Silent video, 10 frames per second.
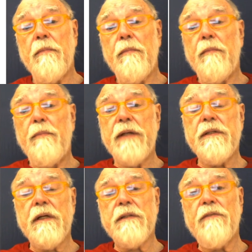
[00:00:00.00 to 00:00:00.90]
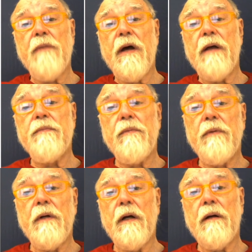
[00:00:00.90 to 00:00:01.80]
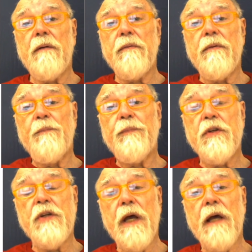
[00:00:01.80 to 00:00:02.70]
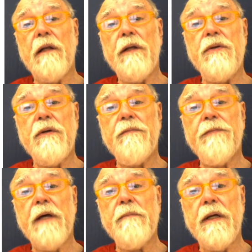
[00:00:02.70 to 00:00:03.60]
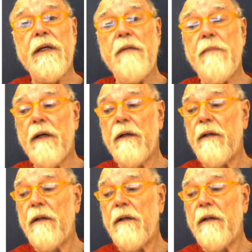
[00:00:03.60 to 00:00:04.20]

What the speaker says: basics of my channel, and you can find my email.